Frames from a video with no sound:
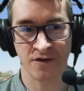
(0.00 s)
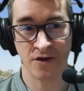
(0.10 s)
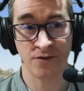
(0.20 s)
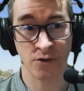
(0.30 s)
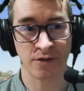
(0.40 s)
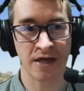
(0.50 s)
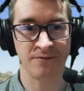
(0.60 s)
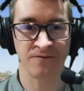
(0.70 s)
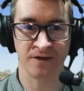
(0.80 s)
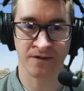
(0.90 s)

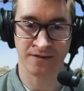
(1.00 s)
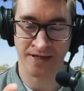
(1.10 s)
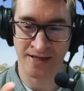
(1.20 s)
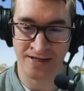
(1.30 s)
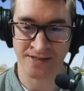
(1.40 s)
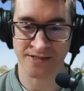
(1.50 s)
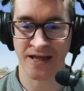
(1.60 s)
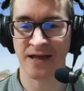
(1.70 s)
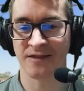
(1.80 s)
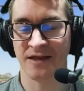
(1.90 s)
Ho-Ho-Cam Field is
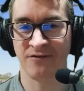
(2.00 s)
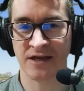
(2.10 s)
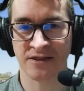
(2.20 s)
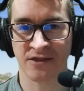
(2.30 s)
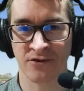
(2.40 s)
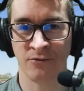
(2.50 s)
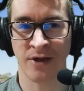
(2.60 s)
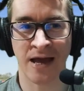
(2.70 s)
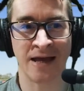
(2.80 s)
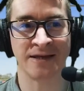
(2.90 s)
that they've had to
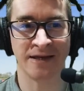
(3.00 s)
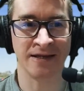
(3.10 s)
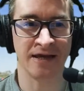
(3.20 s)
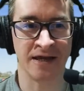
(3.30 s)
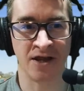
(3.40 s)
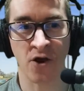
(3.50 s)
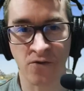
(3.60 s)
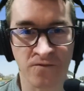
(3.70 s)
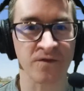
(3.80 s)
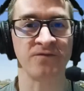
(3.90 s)
add in an
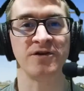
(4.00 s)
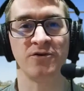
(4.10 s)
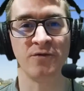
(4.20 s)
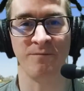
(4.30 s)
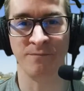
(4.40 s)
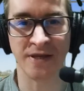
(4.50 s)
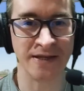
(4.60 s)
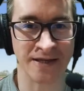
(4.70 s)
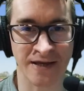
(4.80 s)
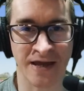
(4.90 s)
overflow
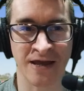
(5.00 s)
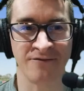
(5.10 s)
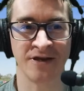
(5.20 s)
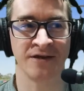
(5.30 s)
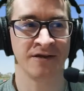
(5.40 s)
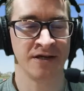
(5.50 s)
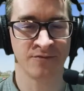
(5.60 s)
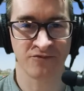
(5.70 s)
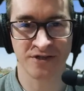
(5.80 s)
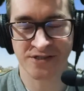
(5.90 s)
media area,
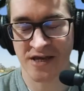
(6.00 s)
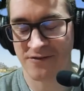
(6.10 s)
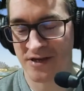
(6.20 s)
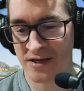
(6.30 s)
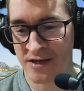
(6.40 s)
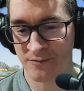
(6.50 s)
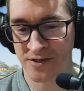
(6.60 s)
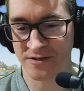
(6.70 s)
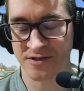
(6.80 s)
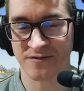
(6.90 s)
press area,
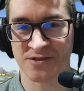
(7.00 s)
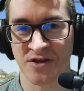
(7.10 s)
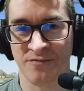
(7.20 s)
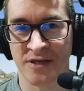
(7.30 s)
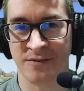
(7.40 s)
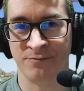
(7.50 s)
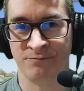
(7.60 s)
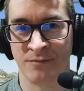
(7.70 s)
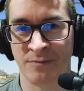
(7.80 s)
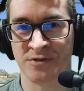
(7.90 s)
because there are so many
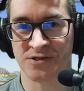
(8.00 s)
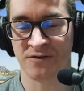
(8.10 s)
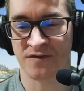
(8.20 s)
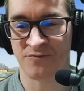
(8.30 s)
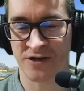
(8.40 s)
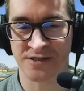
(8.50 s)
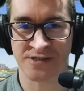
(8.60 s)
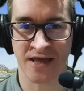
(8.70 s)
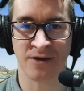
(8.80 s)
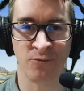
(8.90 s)
members of the press
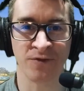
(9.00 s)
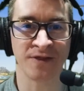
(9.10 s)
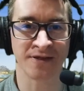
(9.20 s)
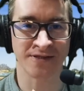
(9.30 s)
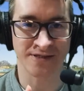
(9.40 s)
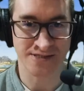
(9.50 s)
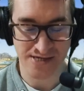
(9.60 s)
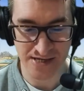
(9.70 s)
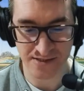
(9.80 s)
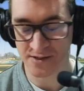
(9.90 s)
there wanting to
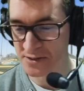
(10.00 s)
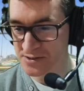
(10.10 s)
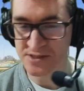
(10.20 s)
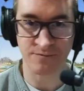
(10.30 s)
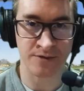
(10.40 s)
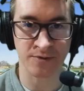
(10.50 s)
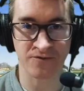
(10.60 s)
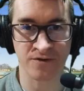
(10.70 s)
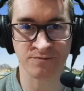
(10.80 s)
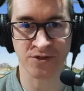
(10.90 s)
see it. Lots of people
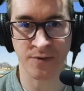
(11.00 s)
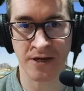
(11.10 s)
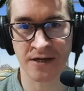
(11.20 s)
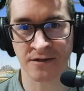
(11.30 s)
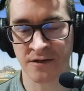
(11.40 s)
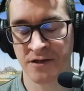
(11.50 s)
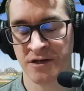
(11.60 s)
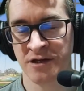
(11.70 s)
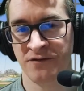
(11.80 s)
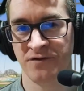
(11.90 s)
from Japan
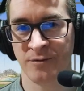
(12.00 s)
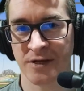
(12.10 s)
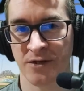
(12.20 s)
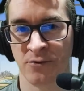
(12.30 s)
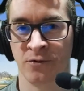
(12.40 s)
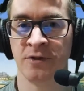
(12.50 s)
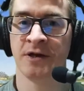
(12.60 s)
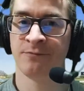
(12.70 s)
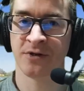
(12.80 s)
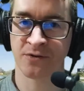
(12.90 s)
following it all,
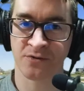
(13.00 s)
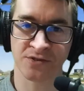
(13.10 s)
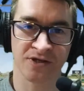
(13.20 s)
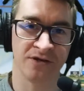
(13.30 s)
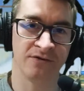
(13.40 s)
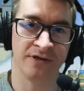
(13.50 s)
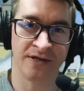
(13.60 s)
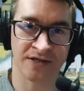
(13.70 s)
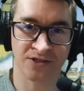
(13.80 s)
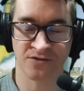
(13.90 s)
but also the
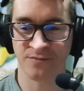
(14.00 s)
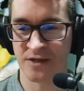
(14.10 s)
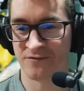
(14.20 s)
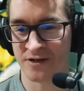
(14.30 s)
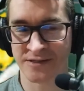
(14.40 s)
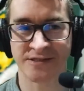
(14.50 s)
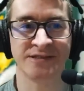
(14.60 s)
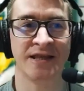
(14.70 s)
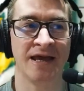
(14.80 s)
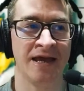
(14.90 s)
national beat writers
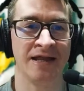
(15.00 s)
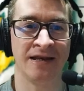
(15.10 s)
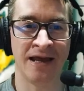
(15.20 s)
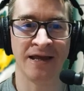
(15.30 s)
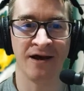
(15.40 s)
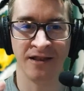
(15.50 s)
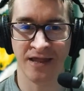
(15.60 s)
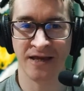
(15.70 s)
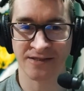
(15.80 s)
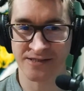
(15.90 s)
are there. They are
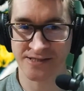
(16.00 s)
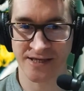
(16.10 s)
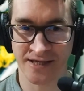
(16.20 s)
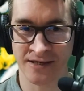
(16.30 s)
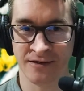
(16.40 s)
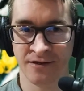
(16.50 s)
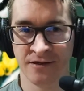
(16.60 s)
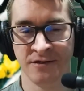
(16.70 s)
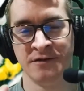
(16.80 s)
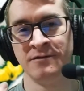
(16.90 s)
there to see
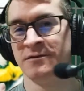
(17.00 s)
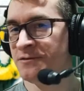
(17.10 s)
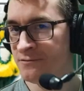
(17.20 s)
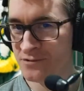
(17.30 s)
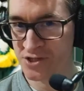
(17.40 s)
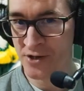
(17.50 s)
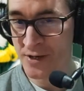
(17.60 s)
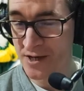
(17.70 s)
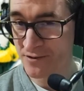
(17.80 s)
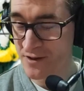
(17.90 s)

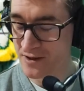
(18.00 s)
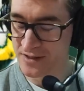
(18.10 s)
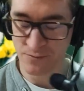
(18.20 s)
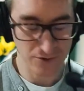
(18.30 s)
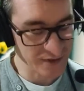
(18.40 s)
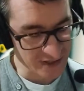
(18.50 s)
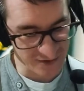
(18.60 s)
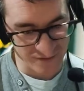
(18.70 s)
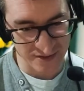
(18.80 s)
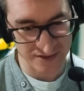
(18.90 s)
Shohei Ohtani more than anything.